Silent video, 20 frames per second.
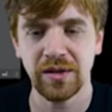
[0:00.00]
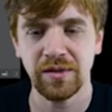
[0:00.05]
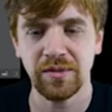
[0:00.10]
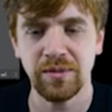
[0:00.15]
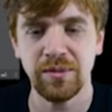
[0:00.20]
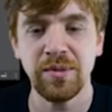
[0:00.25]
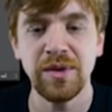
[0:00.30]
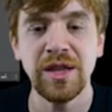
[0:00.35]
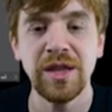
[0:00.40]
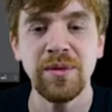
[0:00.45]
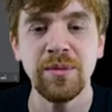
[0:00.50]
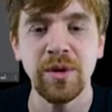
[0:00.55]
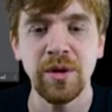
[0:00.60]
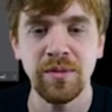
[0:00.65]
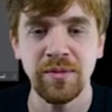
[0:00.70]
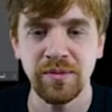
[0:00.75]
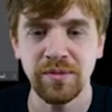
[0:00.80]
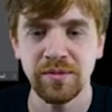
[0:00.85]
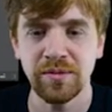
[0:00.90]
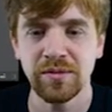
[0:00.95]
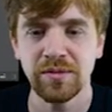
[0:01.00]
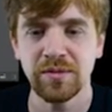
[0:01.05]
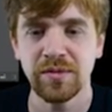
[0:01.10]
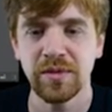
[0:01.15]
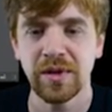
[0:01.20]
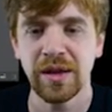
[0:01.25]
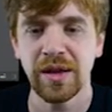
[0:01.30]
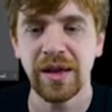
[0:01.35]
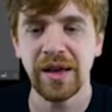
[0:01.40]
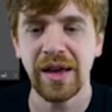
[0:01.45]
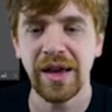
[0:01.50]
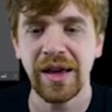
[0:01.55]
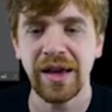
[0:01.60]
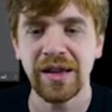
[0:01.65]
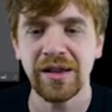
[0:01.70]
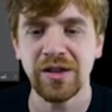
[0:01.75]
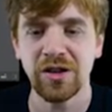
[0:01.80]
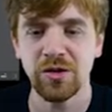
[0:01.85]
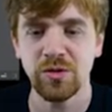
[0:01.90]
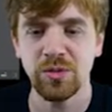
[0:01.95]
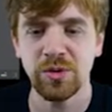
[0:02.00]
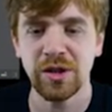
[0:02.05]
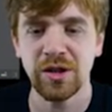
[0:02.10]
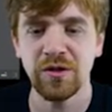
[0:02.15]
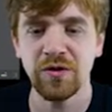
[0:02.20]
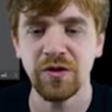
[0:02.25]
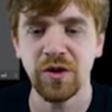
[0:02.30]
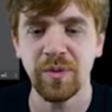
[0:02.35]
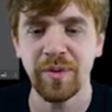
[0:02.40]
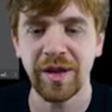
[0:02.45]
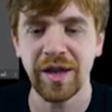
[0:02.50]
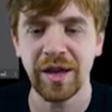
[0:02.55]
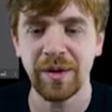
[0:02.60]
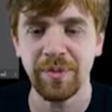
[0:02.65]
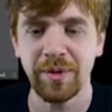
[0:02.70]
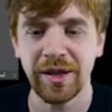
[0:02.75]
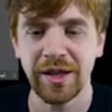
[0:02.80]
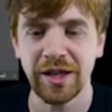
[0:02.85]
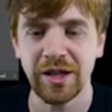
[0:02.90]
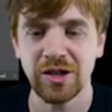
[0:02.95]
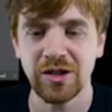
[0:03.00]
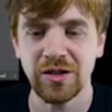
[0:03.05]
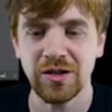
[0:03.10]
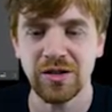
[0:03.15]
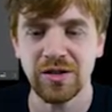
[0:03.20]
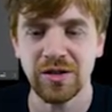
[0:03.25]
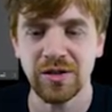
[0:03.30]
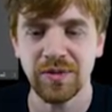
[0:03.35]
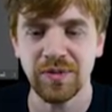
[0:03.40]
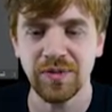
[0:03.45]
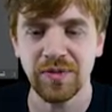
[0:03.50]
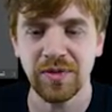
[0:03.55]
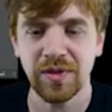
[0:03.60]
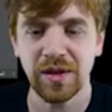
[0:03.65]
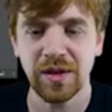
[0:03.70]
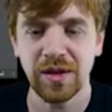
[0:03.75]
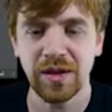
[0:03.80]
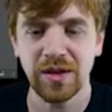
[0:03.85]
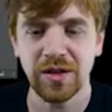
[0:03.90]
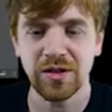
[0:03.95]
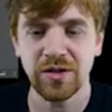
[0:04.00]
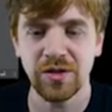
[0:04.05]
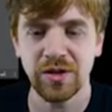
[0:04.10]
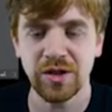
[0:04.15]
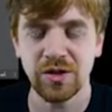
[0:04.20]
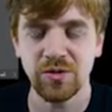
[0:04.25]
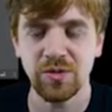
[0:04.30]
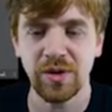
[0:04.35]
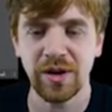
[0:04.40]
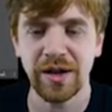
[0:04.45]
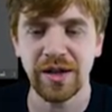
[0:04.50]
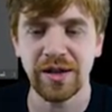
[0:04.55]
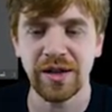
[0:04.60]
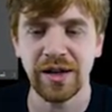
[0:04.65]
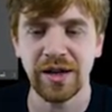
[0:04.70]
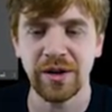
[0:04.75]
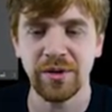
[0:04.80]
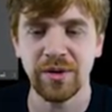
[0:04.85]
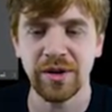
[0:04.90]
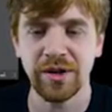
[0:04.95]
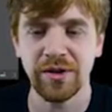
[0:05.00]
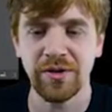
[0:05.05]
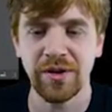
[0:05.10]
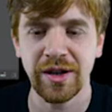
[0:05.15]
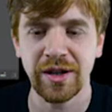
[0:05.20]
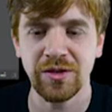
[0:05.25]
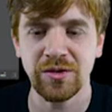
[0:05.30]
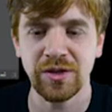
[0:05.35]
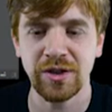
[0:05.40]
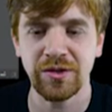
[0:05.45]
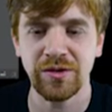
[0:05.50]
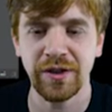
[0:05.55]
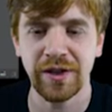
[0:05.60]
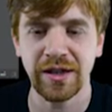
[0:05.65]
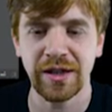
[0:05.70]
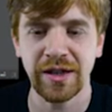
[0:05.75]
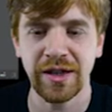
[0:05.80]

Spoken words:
minimum height and width for my applications. So it's why I will try to define